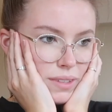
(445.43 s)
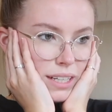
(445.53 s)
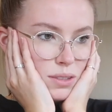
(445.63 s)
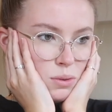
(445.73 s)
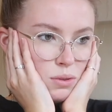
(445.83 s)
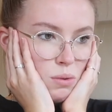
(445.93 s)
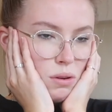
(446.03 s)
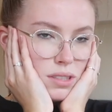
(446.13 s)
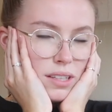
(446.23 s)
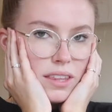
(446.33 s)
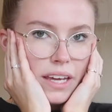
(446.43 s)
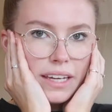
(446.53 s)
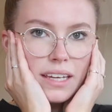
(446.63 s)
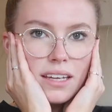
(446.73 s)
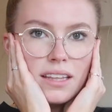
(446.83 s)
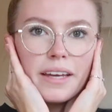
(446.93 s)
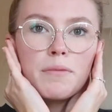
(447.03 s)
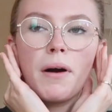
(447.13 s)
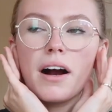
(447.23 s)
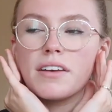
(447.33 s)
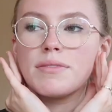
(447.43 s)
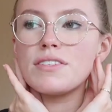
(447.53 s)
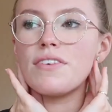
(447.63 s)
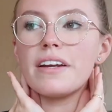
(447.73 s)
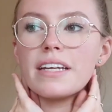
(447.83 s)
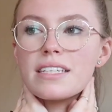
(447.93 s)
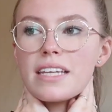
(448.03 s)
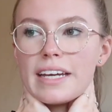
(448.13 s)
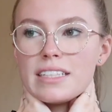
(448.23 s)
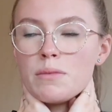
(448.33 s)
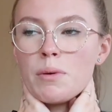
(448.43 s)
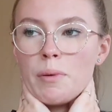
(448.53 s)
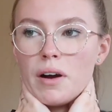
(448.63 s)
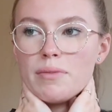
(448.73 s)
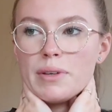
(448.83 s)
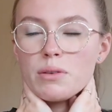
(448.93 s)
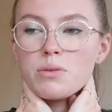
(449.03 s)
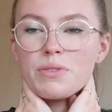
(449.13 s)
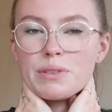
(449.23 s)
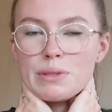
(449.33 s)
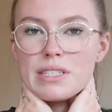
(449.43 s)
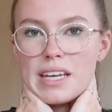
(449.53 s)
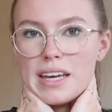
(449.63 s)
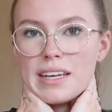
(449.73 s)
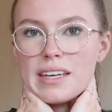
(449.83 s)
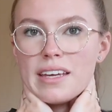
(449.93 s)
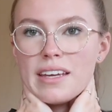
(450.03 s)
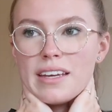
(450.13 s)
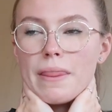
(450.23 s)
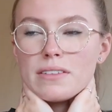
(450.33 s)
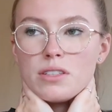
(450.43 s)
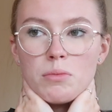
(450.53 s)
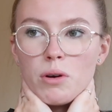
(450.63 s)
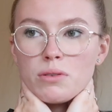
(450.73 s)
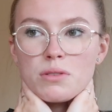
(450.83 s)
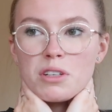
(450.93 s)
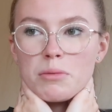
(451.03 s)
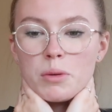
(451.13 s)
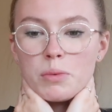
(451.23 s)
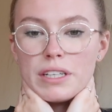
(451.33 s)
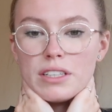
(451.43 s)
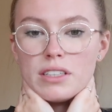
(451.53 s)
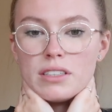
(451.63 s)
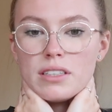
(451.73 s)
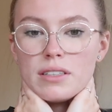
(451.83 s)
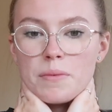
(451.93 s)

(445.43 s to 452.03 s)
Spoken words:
I don't know what to think. Like, part of me is very excited, but part of me also feels sick. Tomorrow's gonna be weird.